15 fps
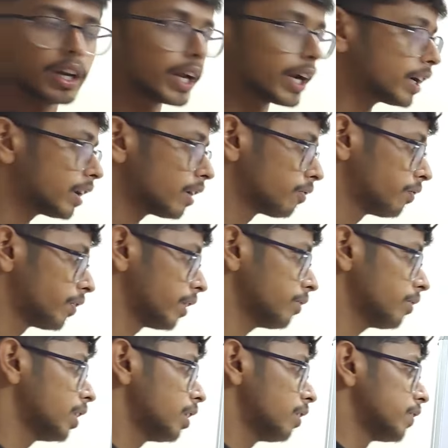negative wave
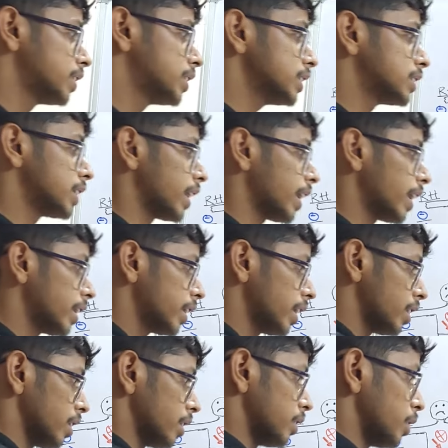which is
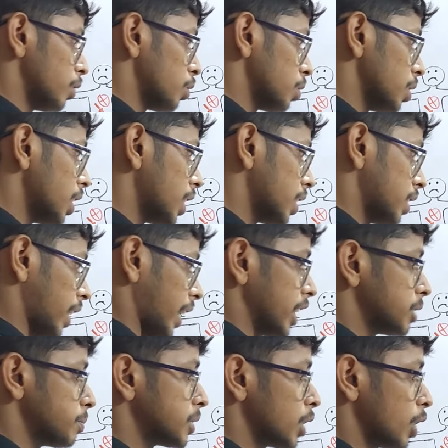generated due to the
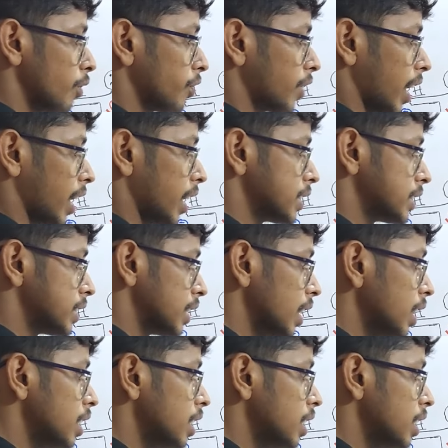transmission of currents in